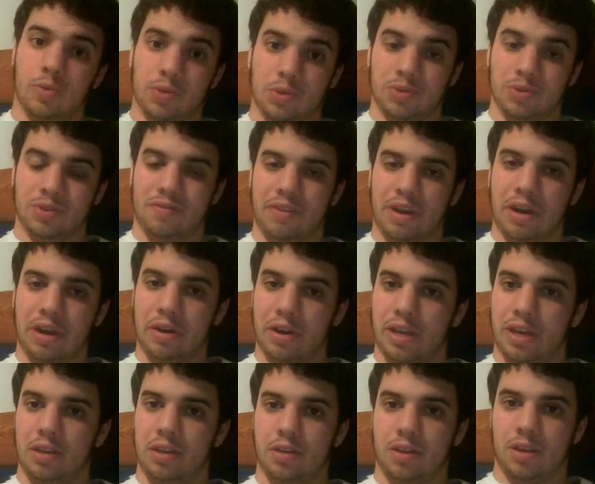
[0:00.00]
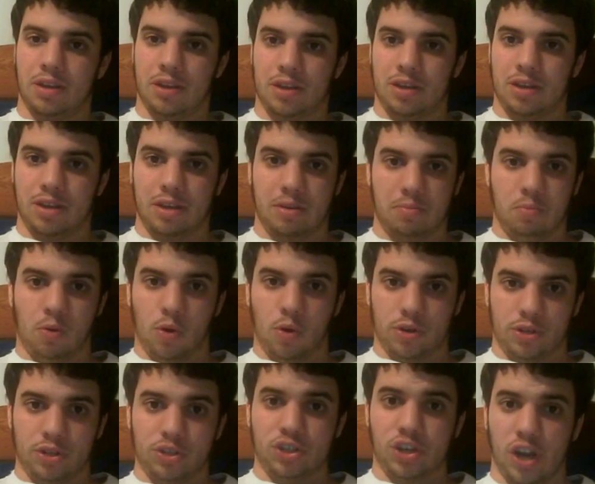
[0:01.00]
which was a very
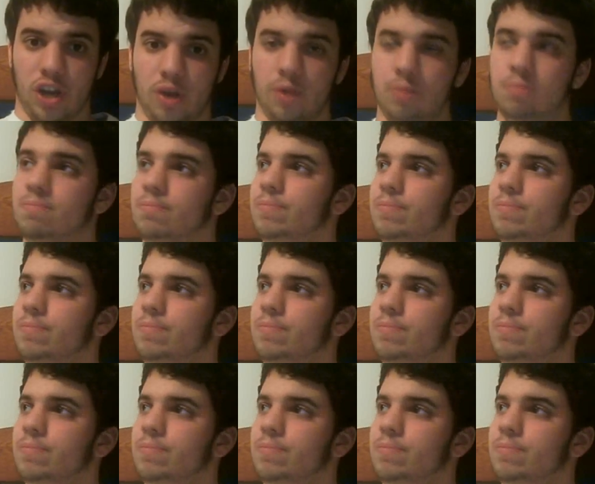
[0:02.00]
important show.